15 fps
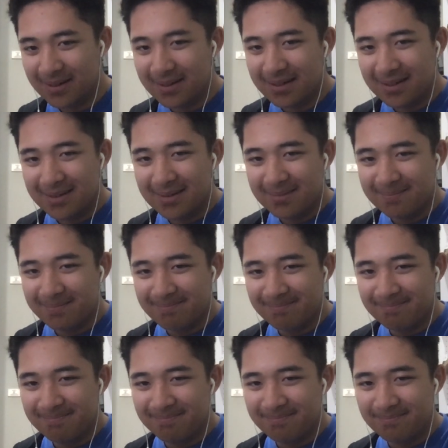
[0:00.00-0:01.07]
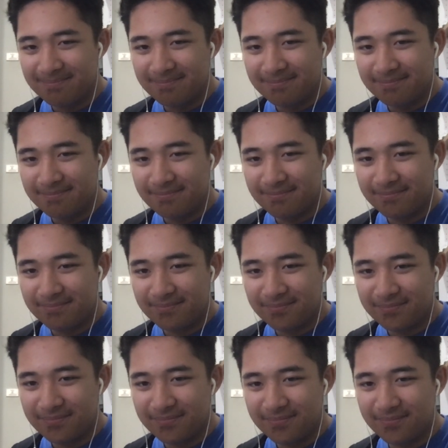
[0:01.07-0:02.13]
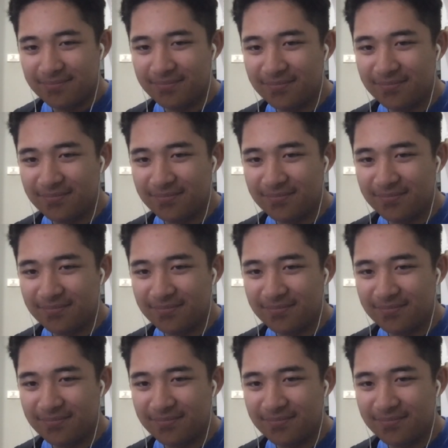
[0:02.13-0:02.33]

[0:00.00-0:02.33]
No one is speaking in this clip.